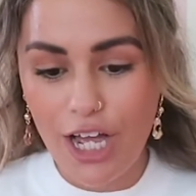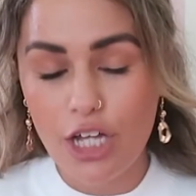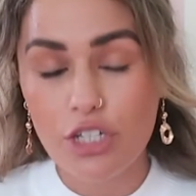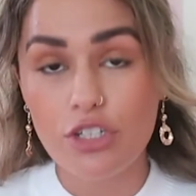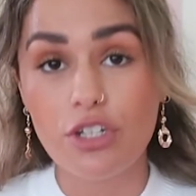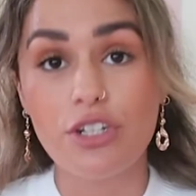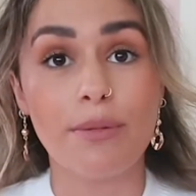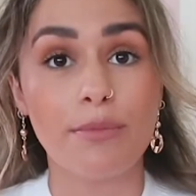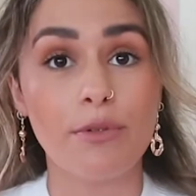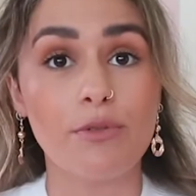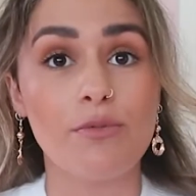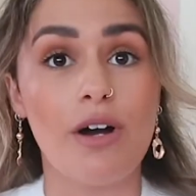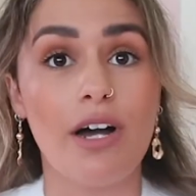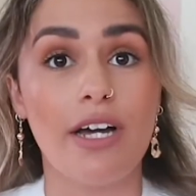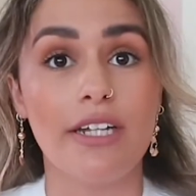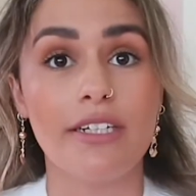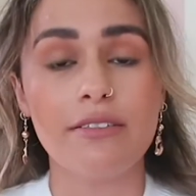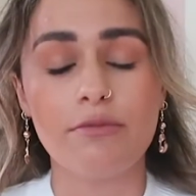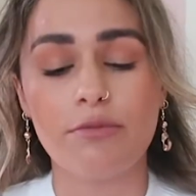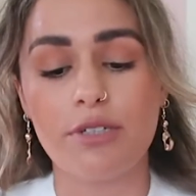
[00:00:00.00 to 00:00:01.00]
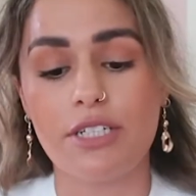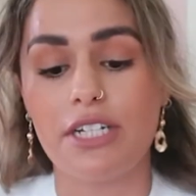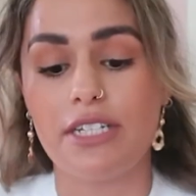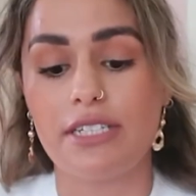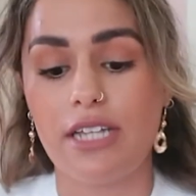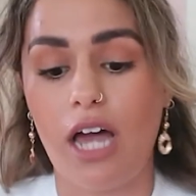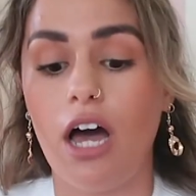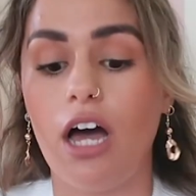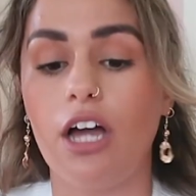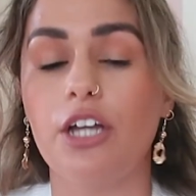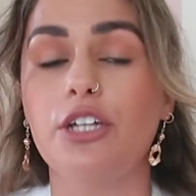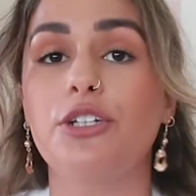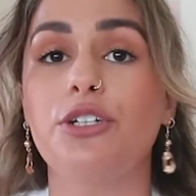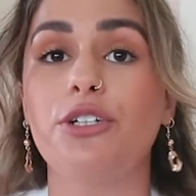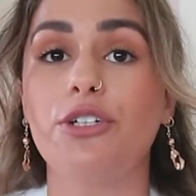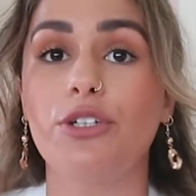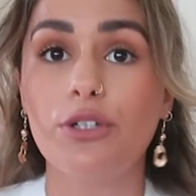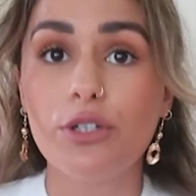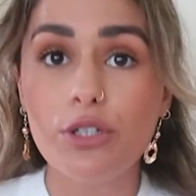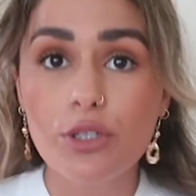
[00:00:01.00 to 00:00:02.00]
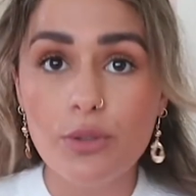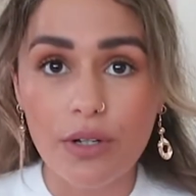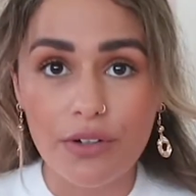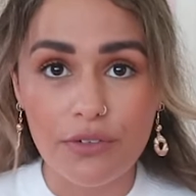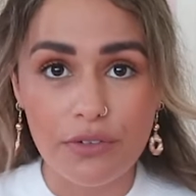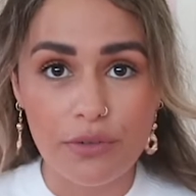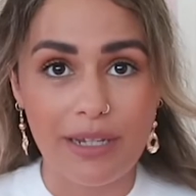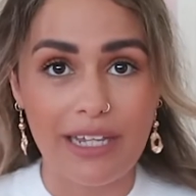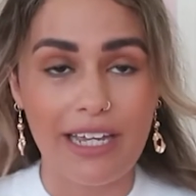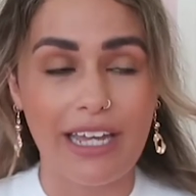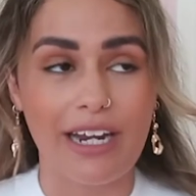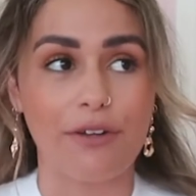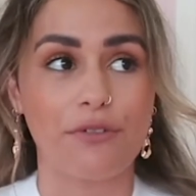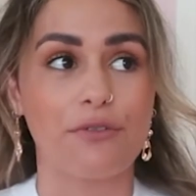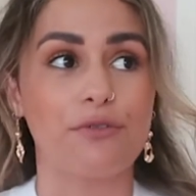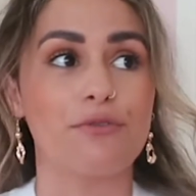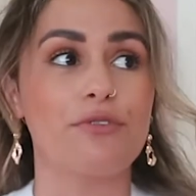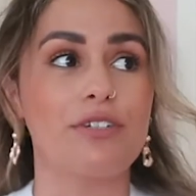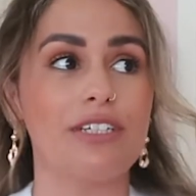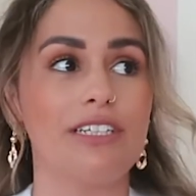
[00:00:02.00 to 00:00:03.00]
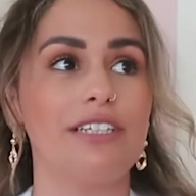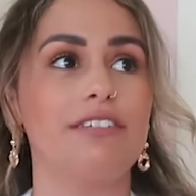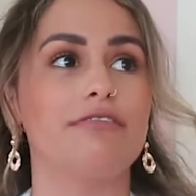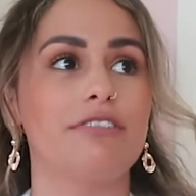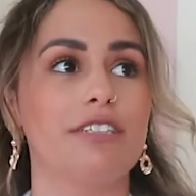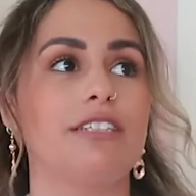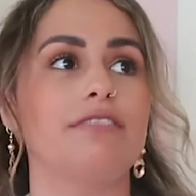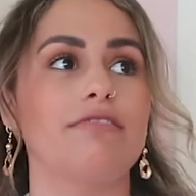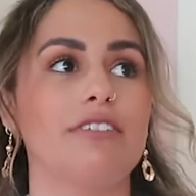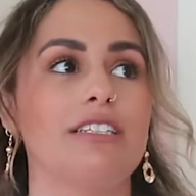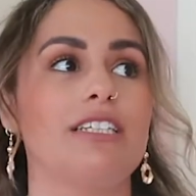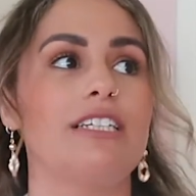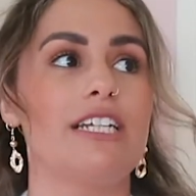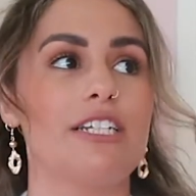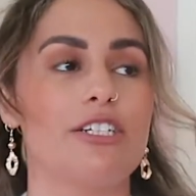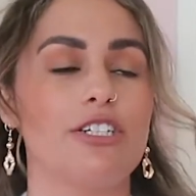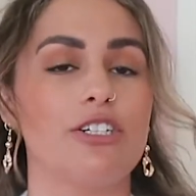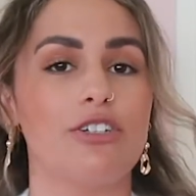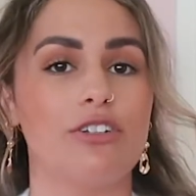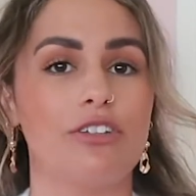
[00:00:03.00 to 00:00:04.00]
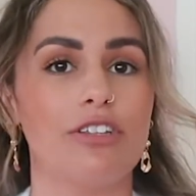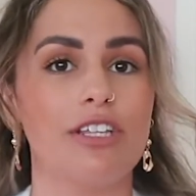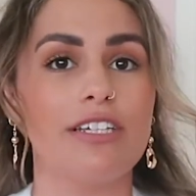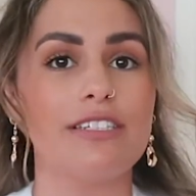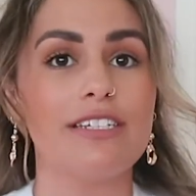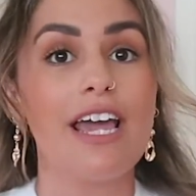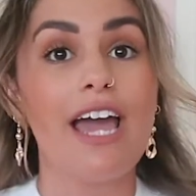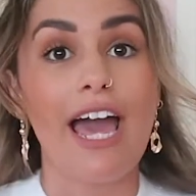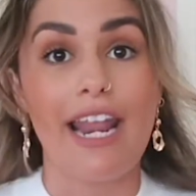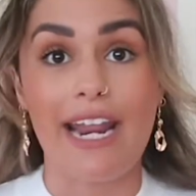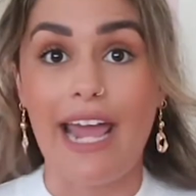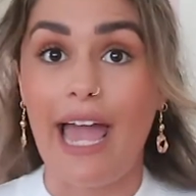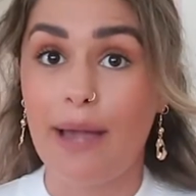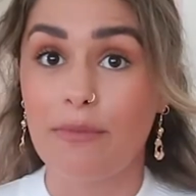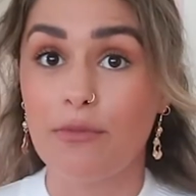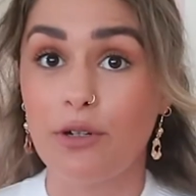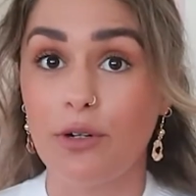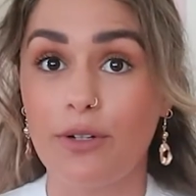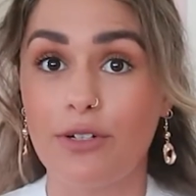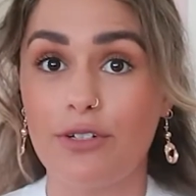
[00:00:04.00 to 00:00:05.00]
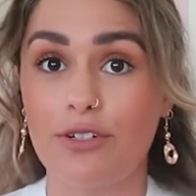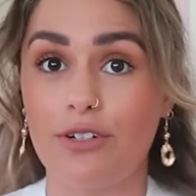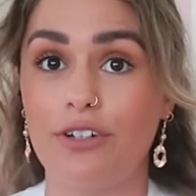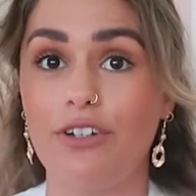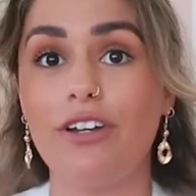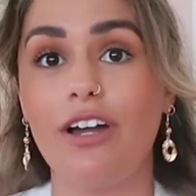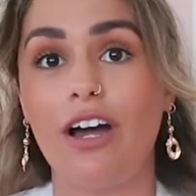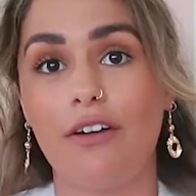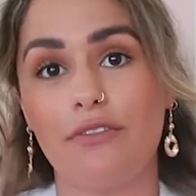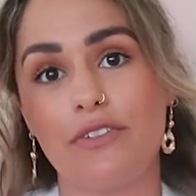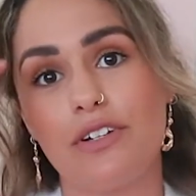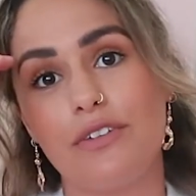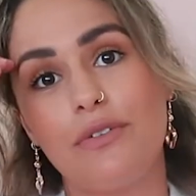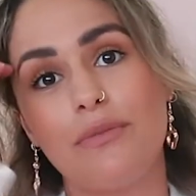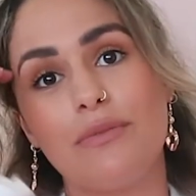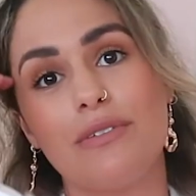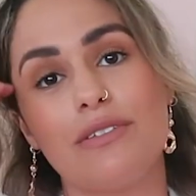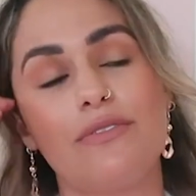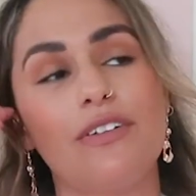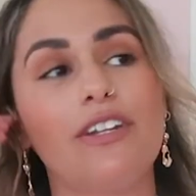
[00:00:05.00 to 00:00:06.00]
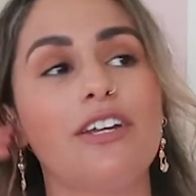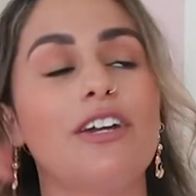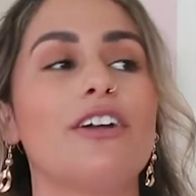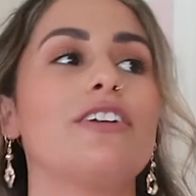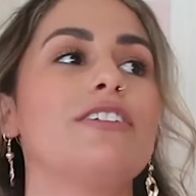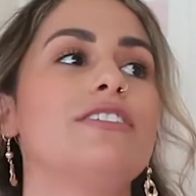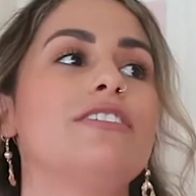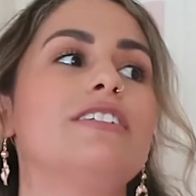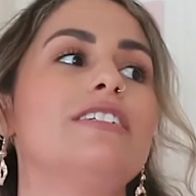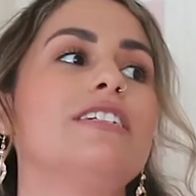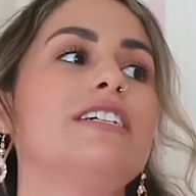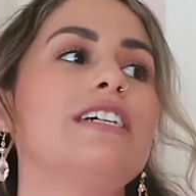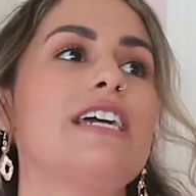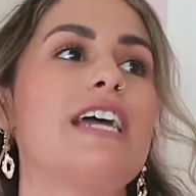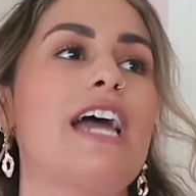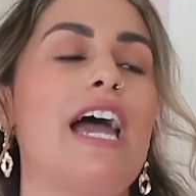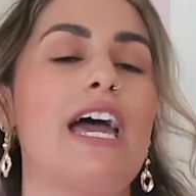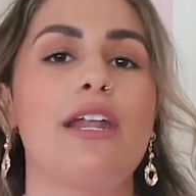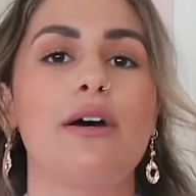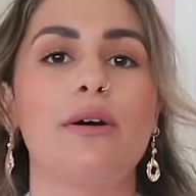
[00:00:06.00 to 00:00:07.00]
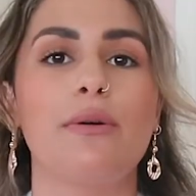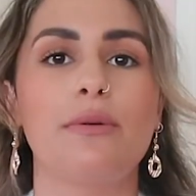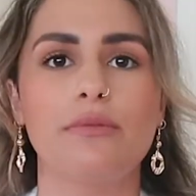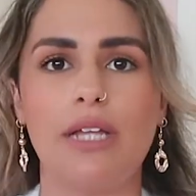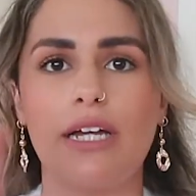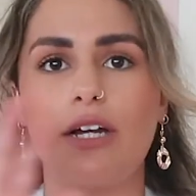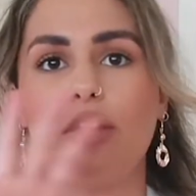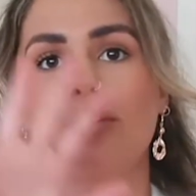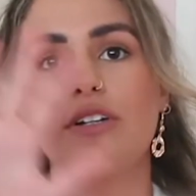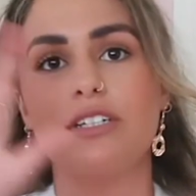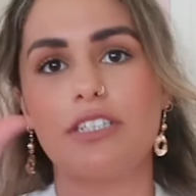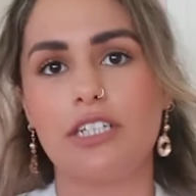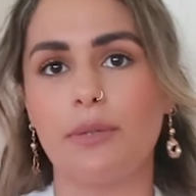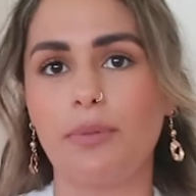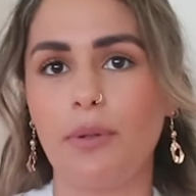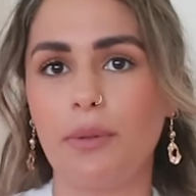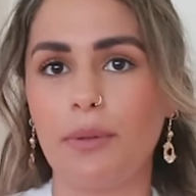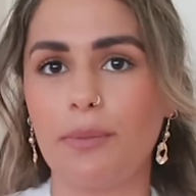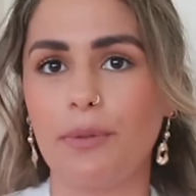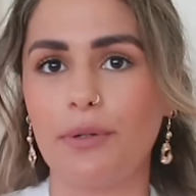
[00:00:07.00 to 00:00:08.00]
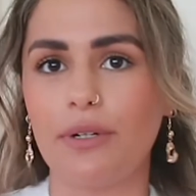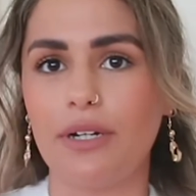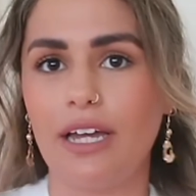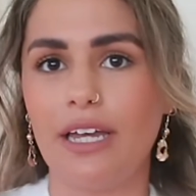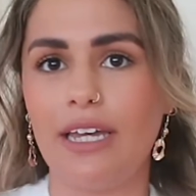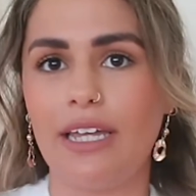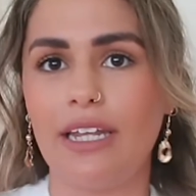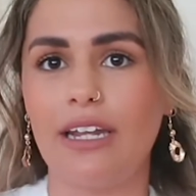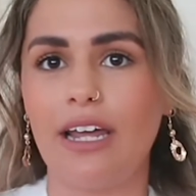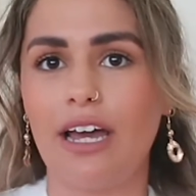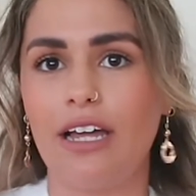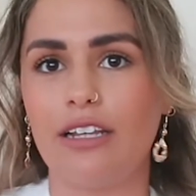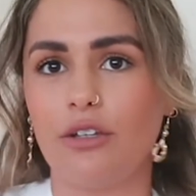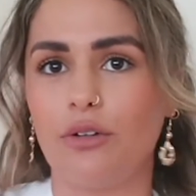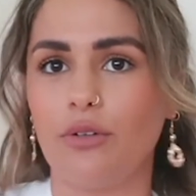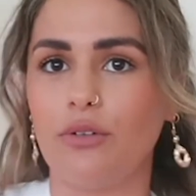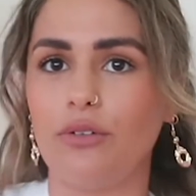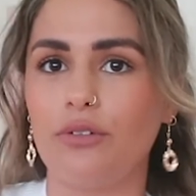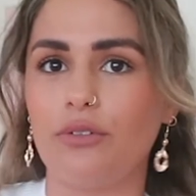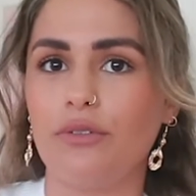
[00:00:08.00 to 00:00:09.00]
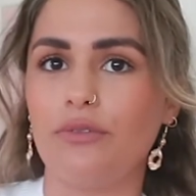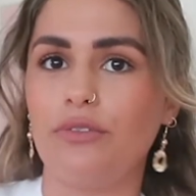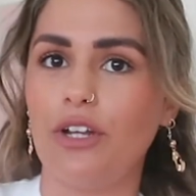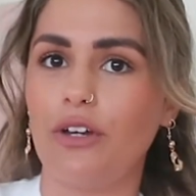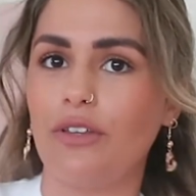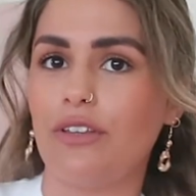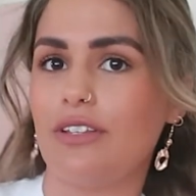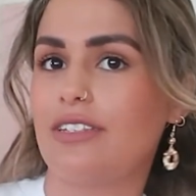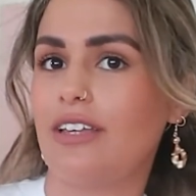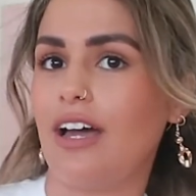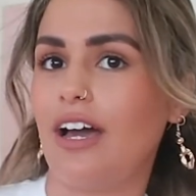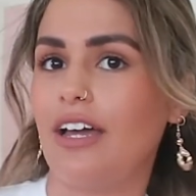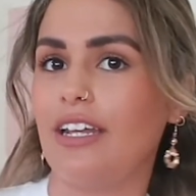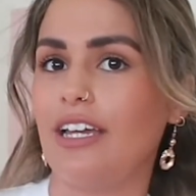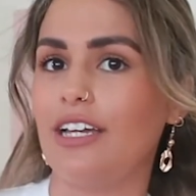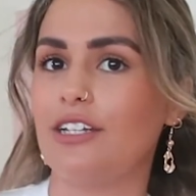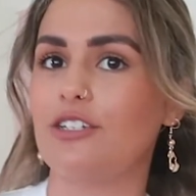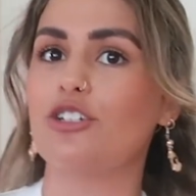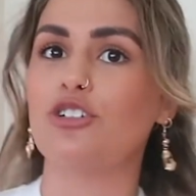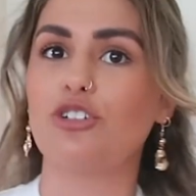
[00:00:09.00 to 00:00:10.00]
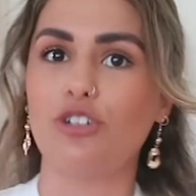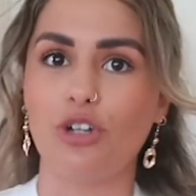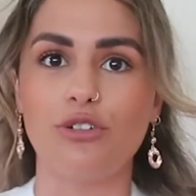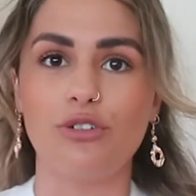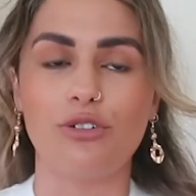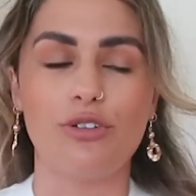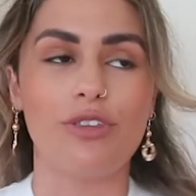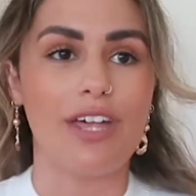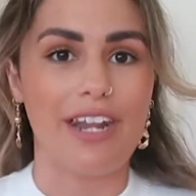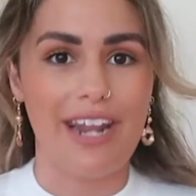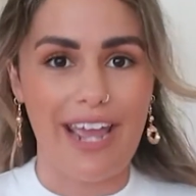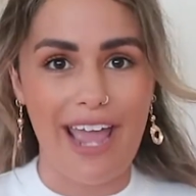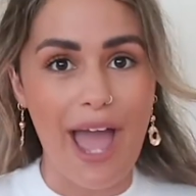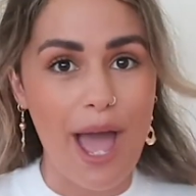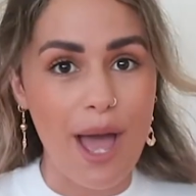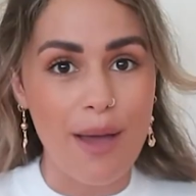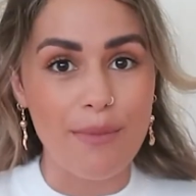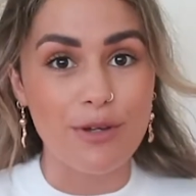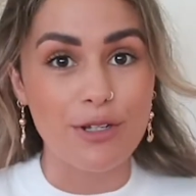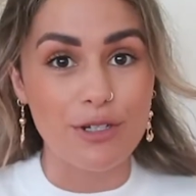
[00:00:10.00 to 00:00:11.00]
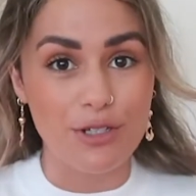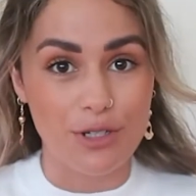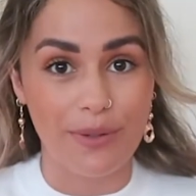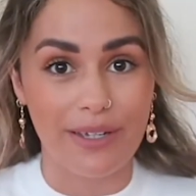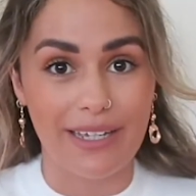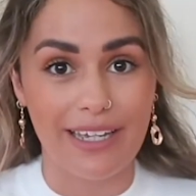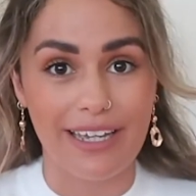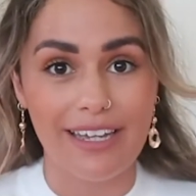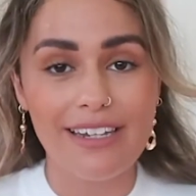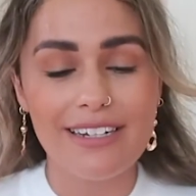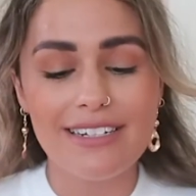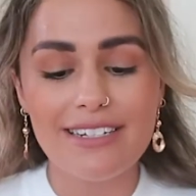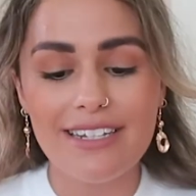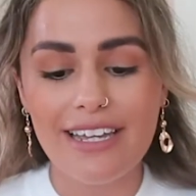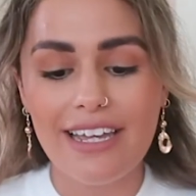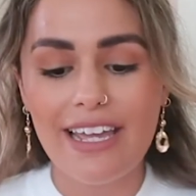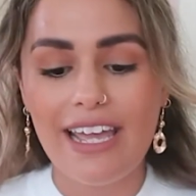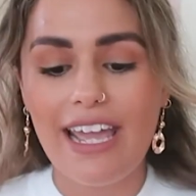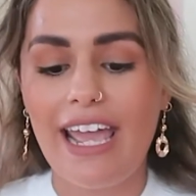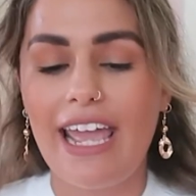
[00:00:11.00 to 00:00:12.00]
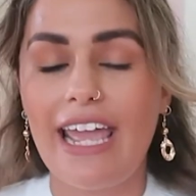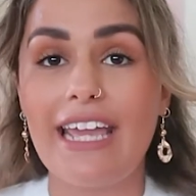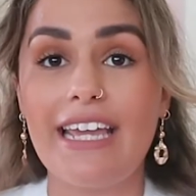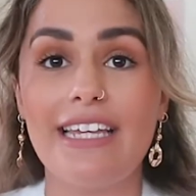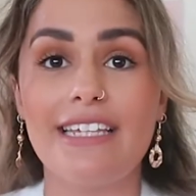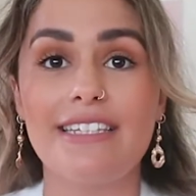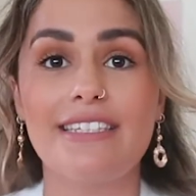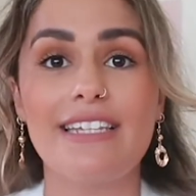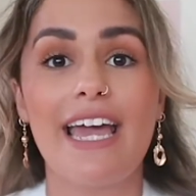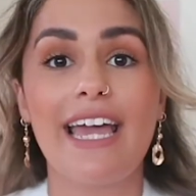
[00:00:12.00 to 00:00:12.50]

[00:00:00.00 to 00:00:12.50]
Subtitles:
So number one, which is a huge one for me, and I really, really, really need to do this, and I am going to after I film this video, and I'll probably put in a little video on the side here to show you that I am doing it, is